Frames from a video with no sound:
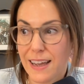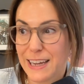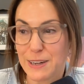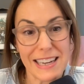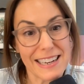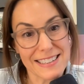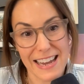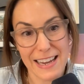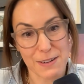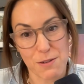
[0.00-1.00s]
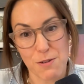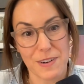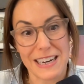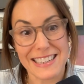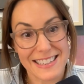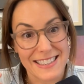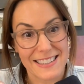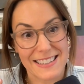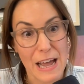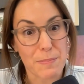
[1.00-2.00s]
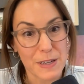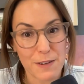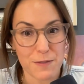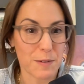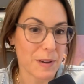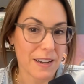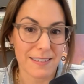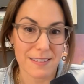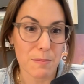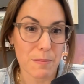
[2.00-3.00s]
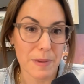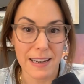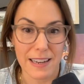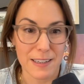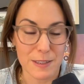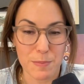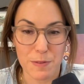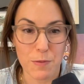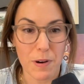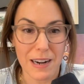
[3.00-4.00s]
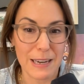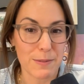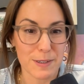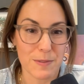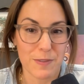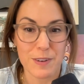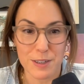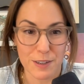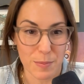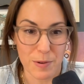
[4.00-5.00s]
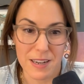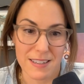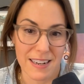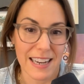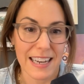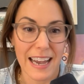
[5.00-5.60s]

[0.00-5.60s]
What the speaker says: you know, he had taken over, he'd stepped in for me on some meetings before he was officially president.